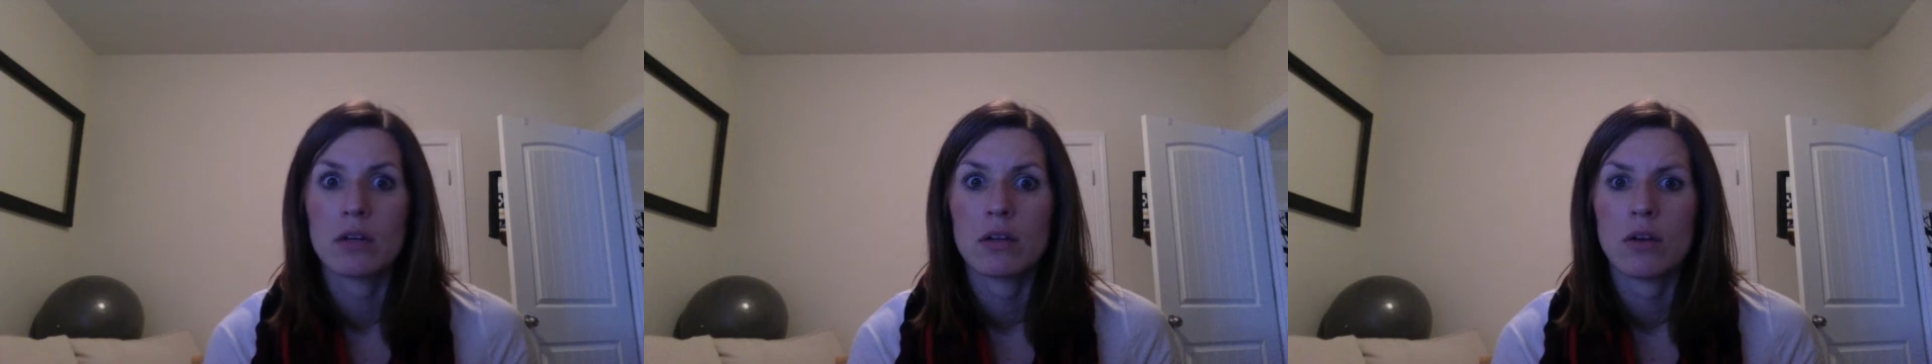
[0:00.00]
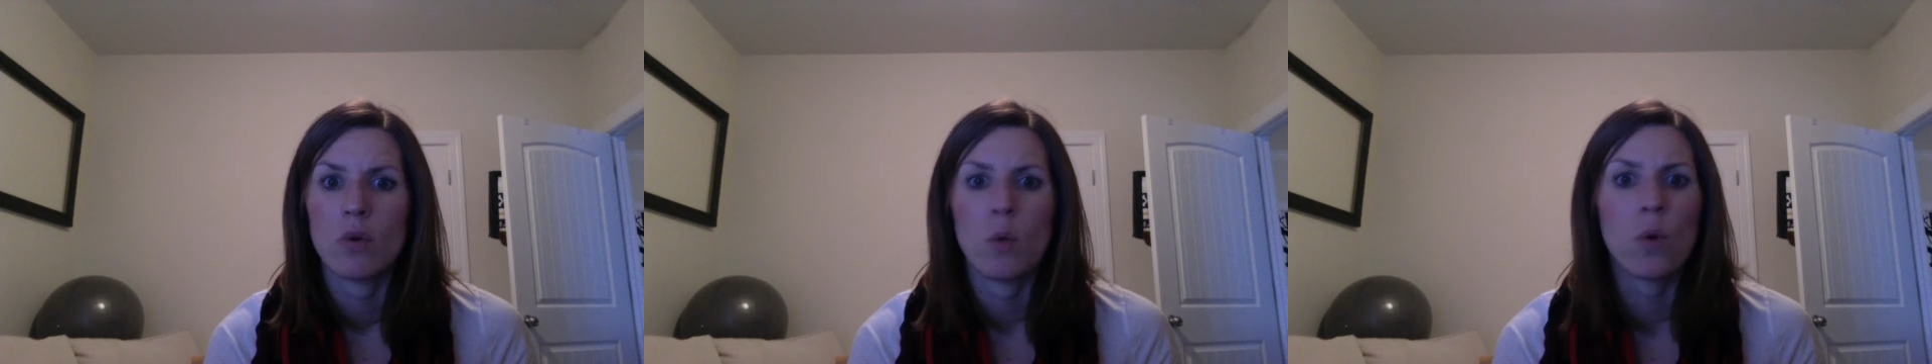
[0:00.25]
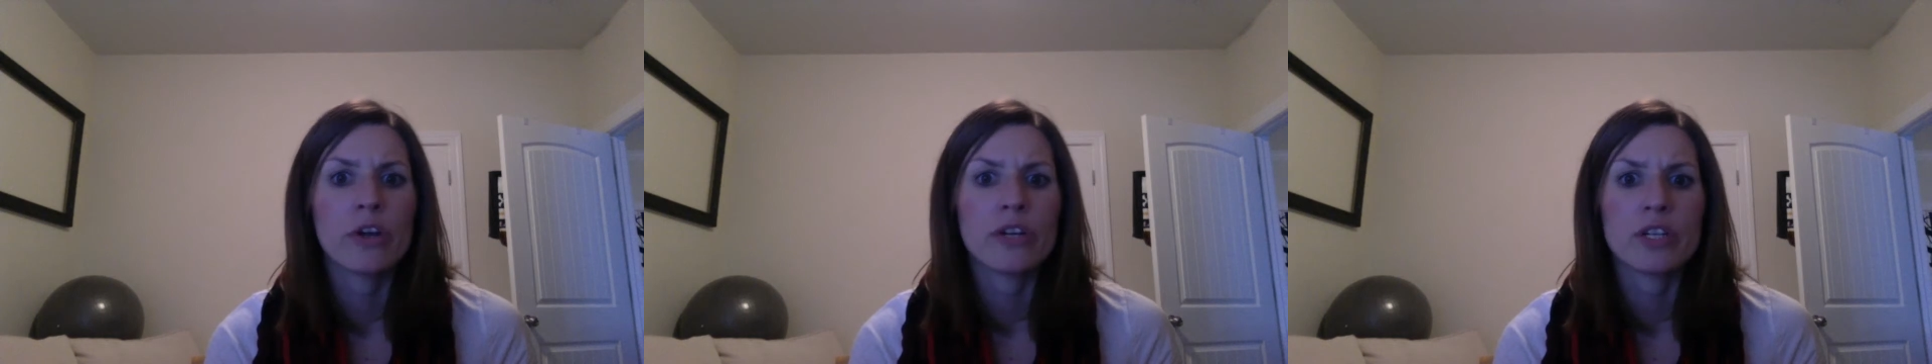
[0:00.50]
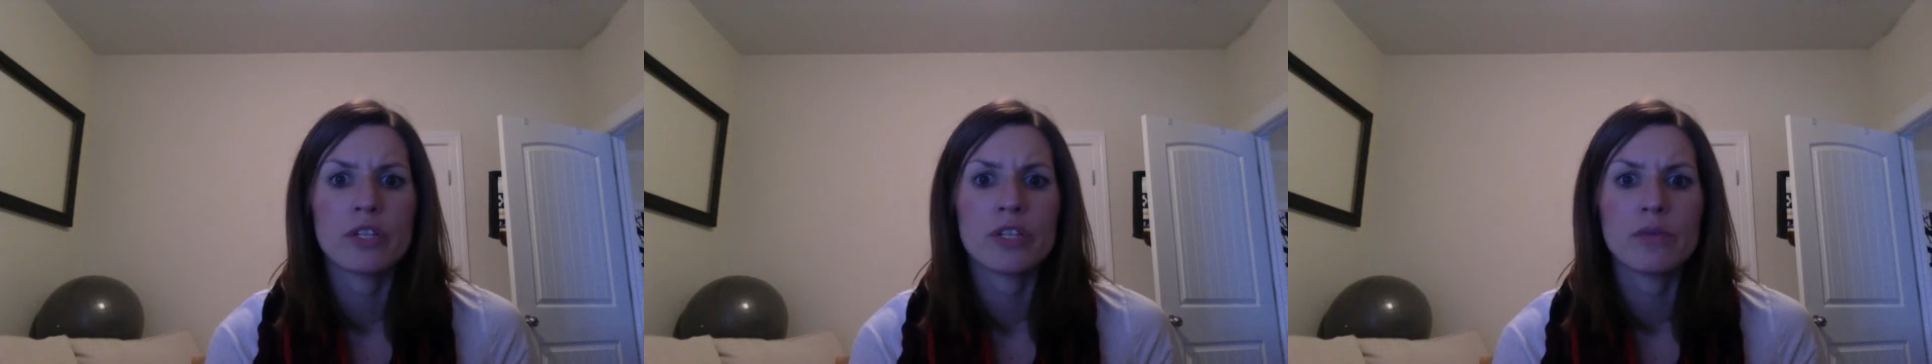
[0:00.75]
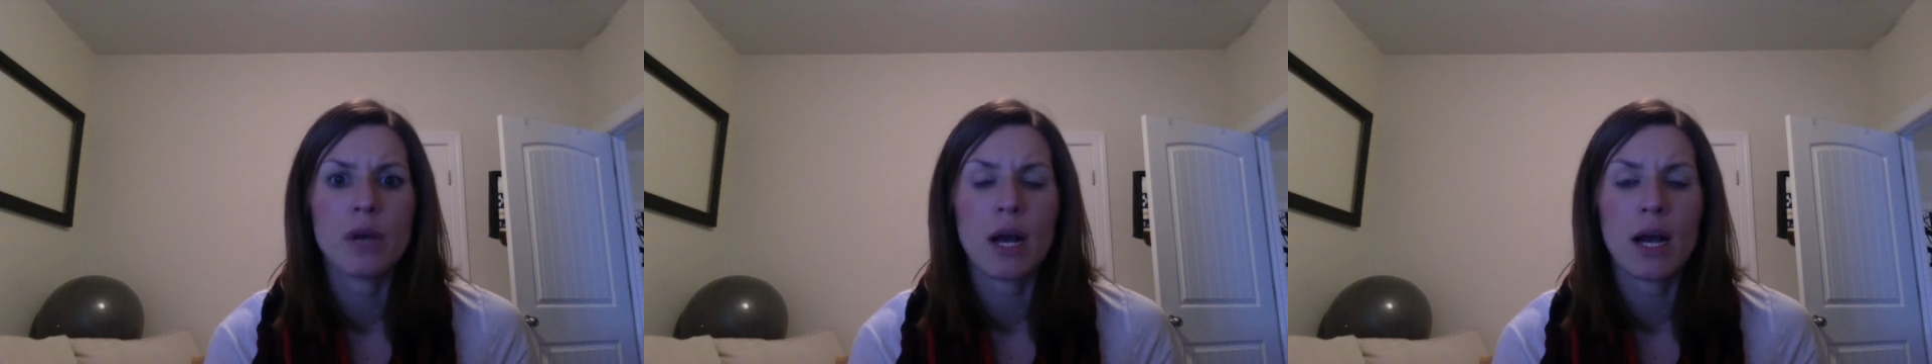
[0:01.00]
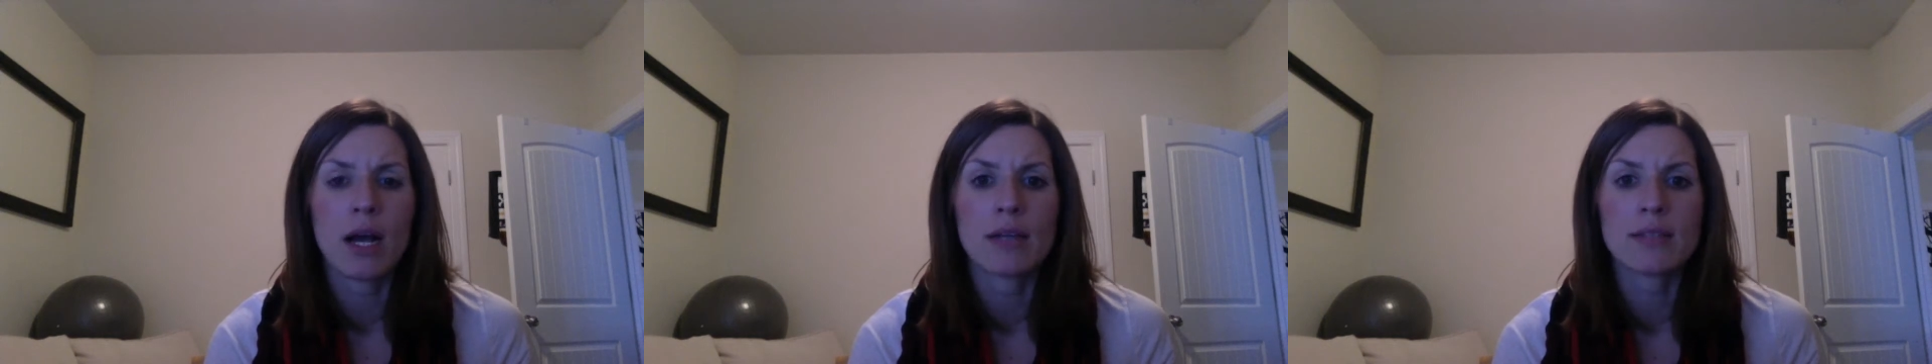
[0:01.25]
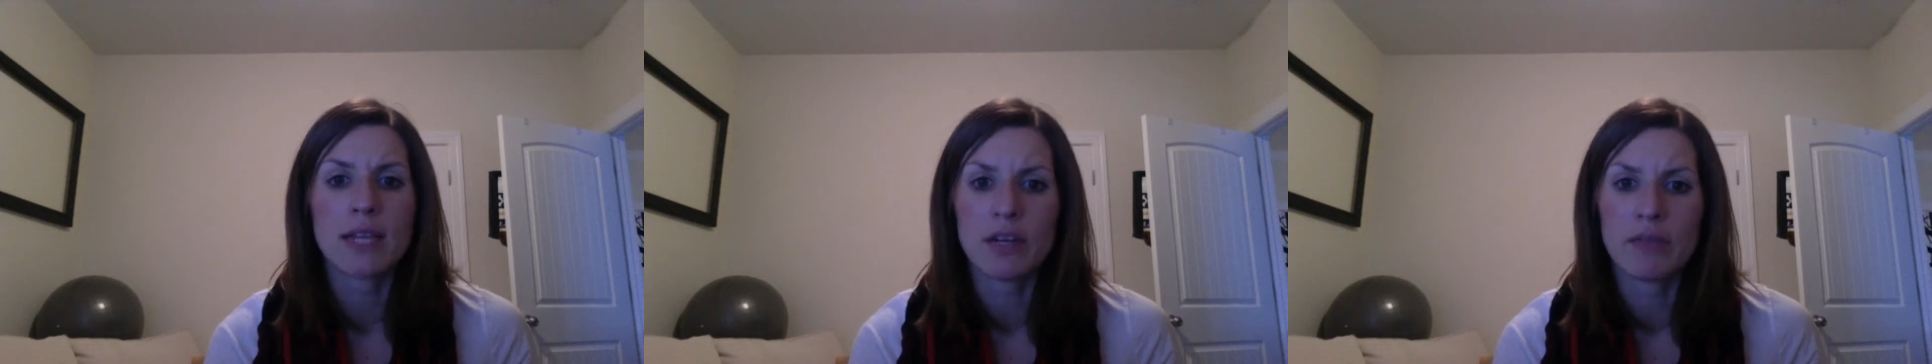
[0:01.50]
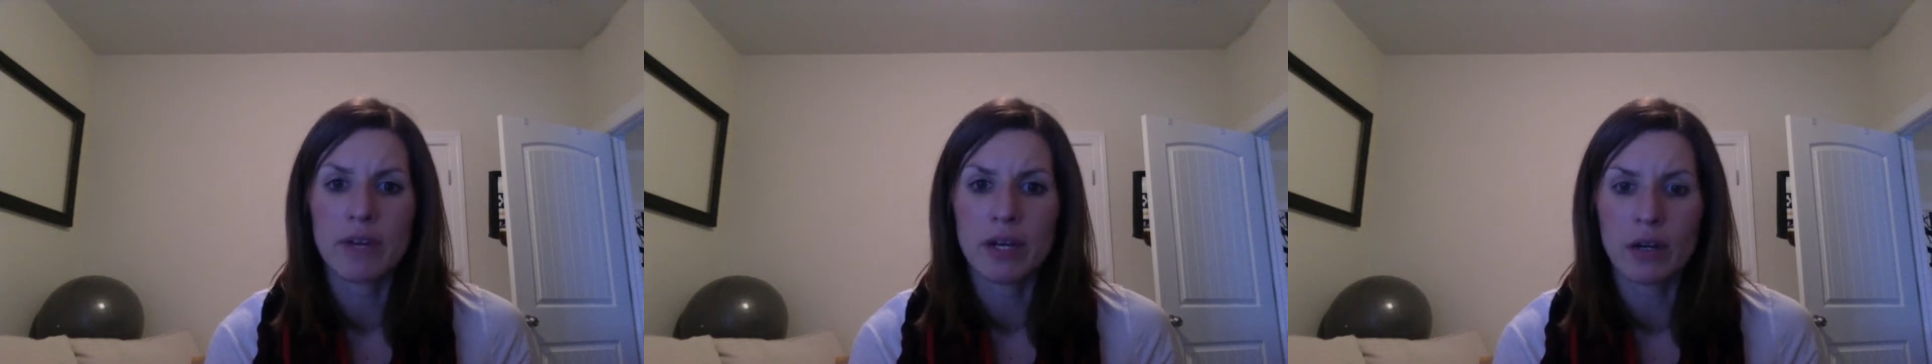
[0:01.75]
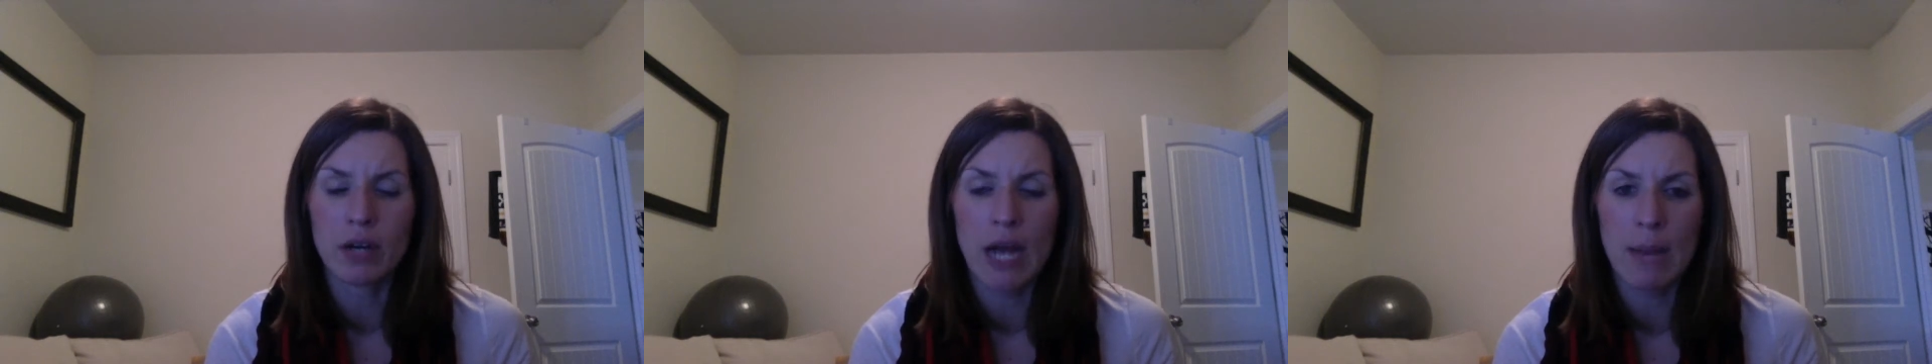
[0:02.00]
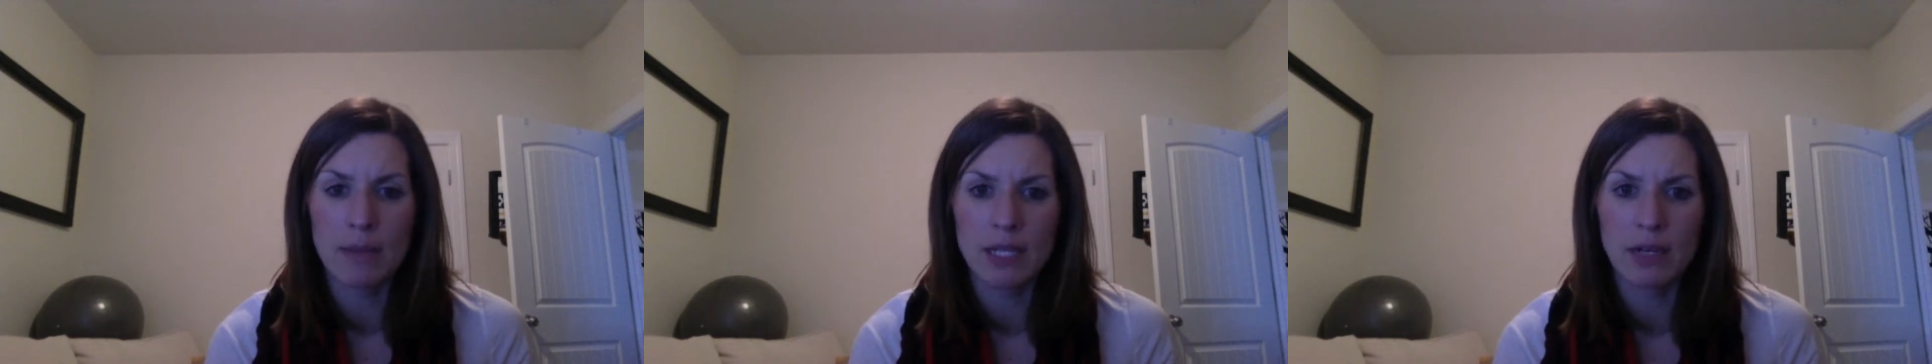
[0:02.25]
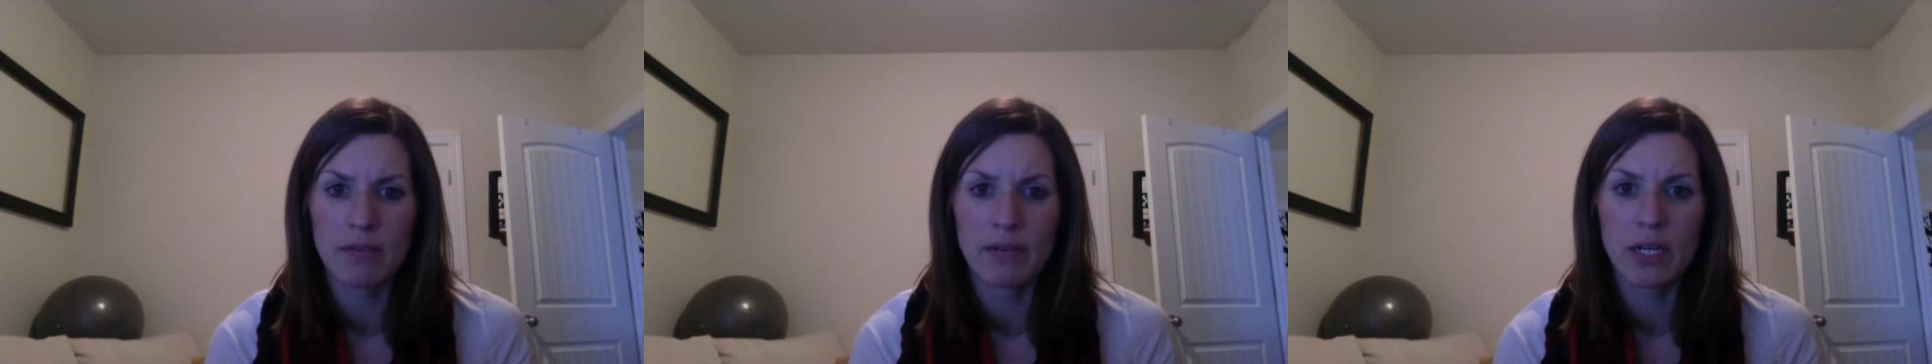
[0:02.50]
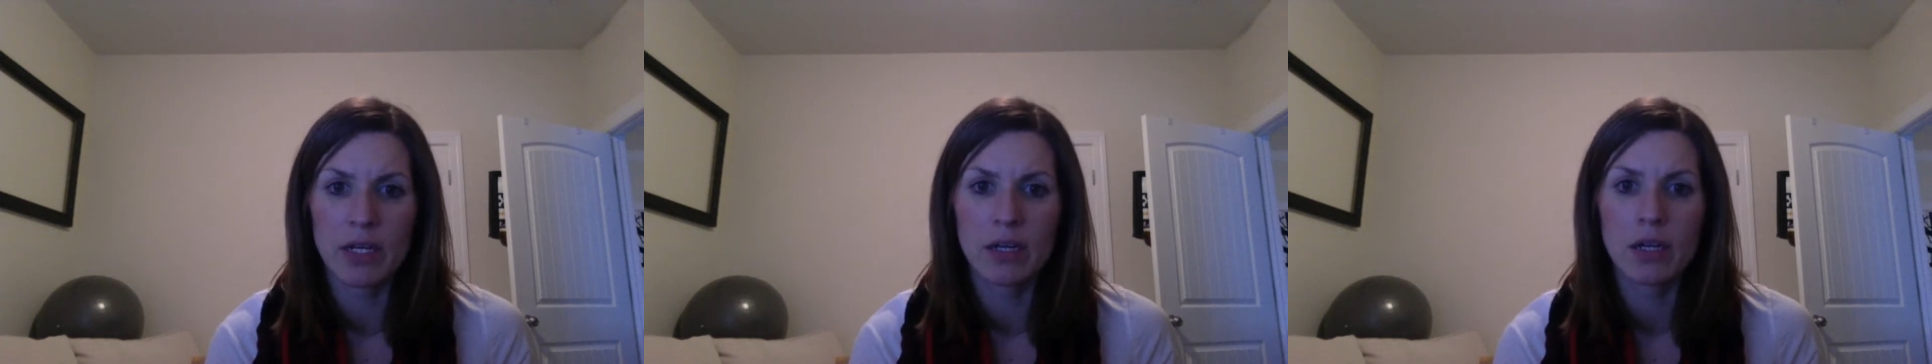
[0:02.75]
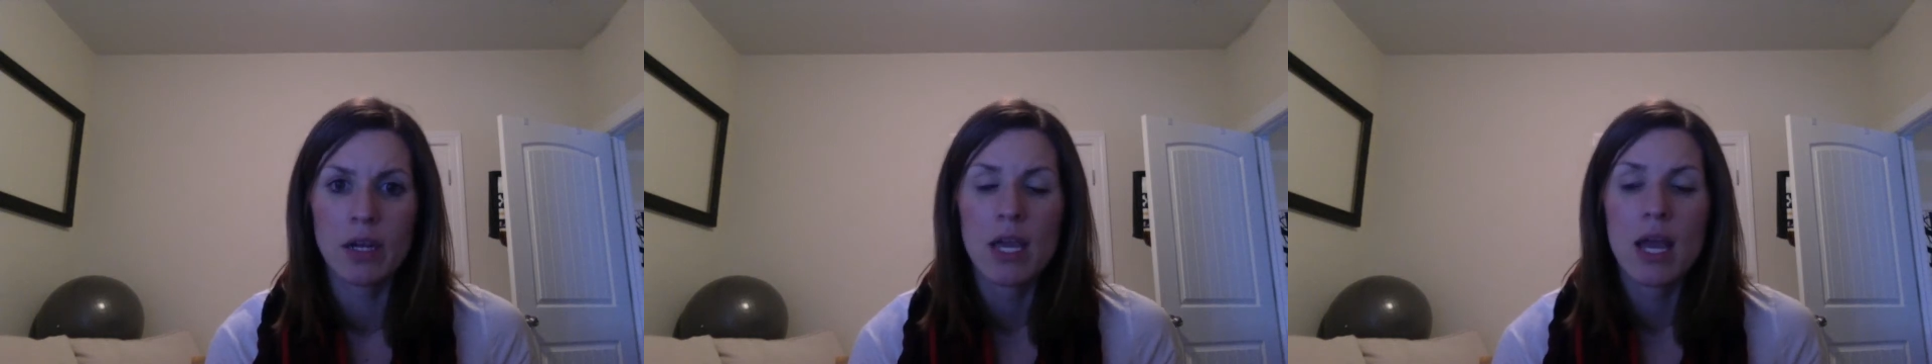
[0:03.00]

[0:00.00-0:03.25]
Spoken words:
or you can do cider vinegar, apple cider vinegar,